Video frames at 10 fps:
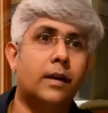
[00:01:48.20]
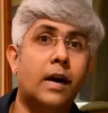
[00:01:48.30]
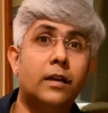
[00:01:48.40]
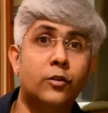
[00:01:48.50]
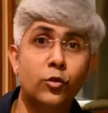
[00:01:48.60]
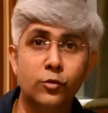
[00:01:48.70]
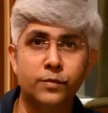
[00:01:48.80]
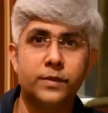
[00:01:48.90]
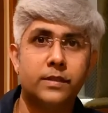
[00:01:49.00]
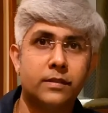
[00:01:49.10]
our
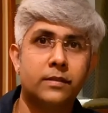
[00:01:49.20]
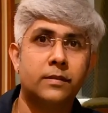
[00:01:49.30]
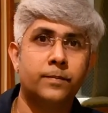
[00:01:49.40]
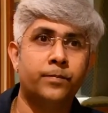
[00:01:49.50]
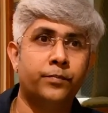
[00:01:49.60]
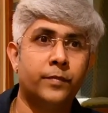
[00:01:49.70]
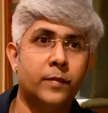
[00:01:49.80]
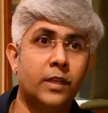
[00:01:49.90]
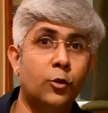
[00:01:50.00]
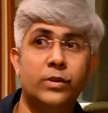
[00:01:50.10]
rooms
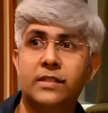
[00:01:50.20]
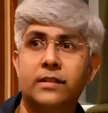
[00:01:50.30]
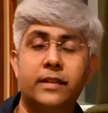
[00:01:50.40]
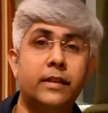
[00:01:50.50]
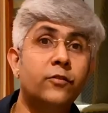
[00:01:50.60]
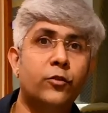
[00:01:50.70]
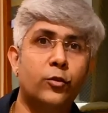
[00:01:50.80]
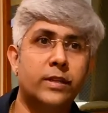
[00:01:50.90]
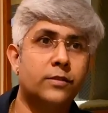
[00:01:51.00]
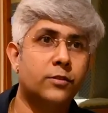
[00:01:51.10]
give a certain
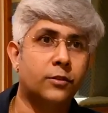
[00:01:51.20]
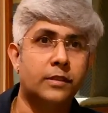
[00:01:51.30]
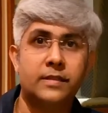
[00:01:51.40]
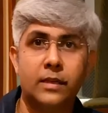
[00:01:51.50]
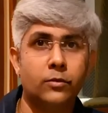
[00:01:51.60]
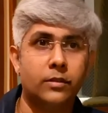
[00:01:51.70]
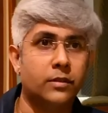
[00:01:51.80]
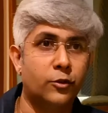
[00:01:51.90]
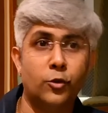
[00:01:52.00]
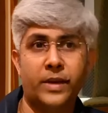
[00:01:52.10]
influence on the sound,
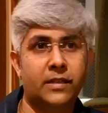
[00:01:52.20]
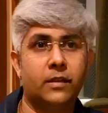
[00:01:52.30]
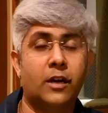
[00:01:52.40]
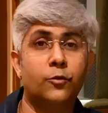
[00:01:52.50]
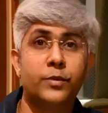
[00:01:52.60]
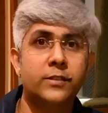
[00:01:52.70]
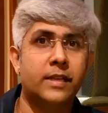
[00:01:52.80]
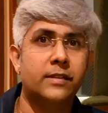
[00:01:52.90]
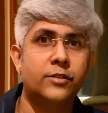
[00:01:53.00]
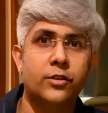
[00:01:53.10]
no matter how
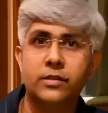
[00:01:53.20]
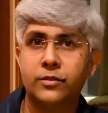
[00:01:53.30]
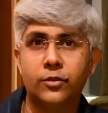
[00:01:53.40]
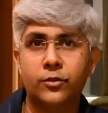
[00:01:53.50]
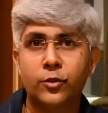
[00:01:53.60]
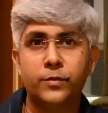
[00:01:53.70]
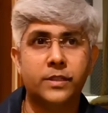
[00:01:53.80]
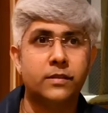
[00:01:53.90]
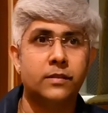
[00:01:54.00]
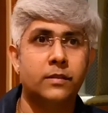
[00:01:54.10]
precise your console room
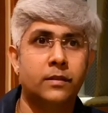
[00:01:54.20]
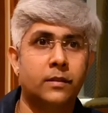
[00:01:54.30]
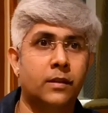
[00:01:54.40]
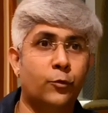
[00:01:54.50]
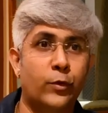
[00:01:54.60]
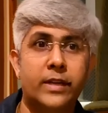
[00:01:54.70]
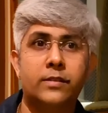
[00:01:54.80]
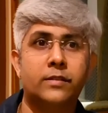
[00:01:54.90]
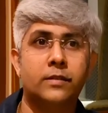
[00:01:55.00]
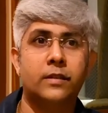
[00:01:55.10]
is,
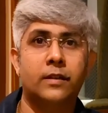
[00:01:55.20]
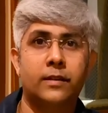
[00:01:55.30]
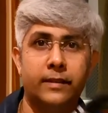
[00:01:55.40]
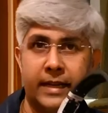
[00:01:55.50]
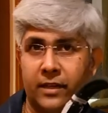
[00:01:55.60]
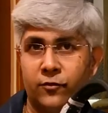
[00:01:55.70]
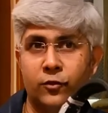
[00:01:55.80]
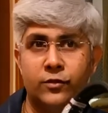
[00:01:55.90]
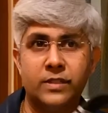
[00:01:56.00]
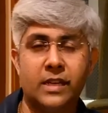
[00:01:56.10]
whereas the
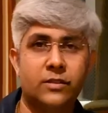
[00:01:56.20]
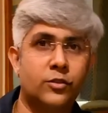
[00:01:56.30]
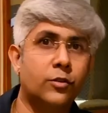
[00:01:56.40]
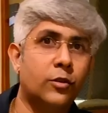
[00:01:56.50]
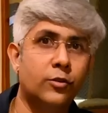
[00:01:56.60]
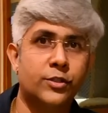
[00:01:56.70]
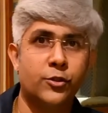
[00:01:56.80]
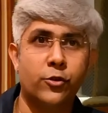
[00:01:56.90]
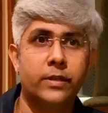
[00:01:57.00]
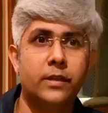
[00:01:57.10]
headphones are so close to
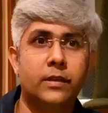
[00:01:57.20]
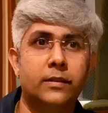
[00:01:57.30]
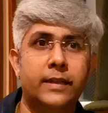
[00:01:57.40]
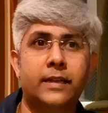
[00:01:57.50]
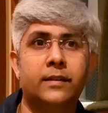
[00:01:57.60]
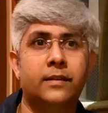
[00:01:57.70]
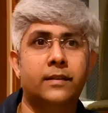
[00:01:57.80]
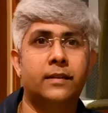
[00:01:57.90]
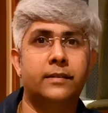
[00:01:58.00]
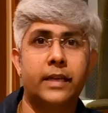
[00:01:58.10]
your ear that
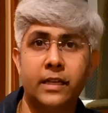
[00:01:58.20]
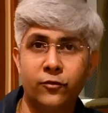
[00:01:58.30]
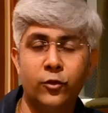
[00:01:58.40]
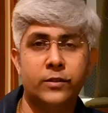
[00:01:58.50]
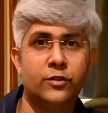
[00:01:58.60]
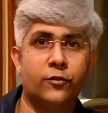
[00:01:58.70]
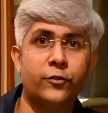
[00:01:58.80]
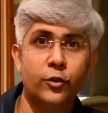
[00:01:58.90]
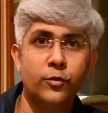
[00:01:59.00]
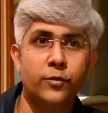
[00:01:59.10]
the influence
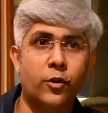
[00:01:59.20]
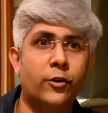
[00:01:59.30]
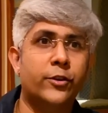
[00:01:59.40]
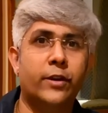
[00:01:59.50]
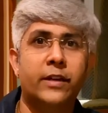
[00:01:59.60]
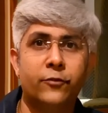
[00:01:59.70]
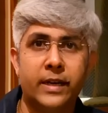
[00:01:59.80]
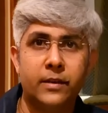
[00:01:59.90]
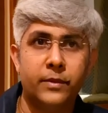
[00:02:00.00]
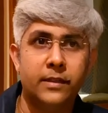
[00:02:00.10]
of room or your
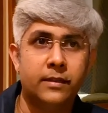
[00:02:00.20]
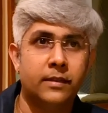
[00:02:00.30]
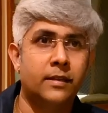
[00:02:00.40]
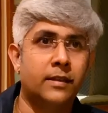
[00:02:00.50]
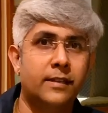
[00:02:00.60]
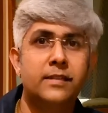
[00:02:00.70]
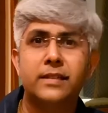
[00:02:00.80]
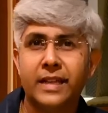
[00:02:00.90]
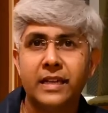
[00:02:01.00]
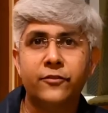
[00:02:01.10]
environment is
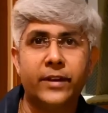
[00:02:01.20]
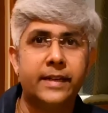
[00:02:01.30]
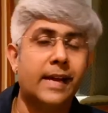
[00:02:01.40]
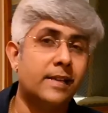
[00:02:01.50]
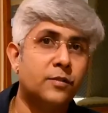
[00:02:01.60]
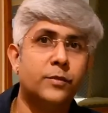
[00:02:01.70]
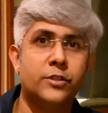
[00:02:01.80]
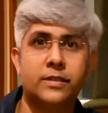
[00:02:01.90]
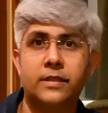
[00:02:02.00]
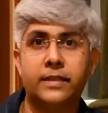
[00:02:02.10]
nullified as
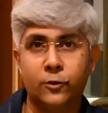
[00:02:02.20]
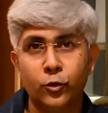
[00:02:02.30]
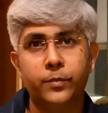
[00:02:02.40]
much as it could